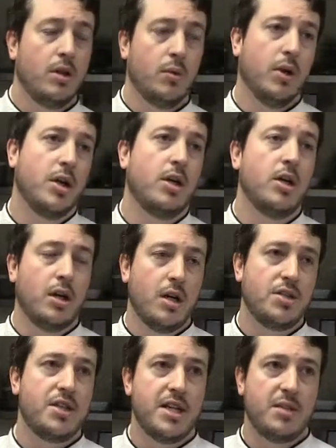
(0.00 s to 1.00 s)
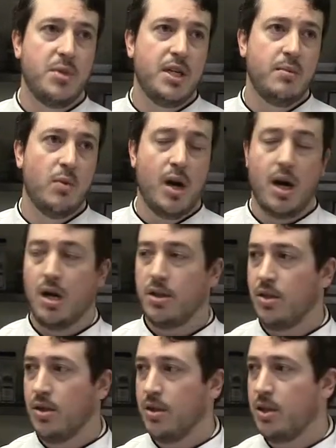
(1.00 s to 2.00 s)
We're gonna cook our steaks medium rare,
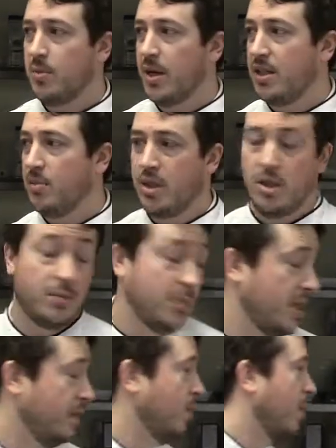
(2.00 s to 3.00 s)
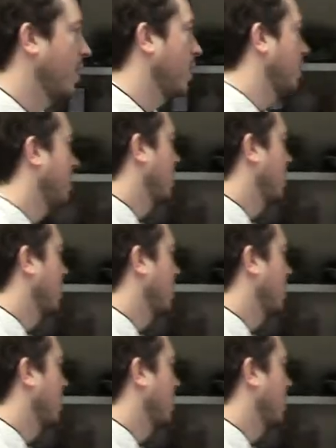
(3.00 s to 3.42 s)
so they're expected to cook medium rare.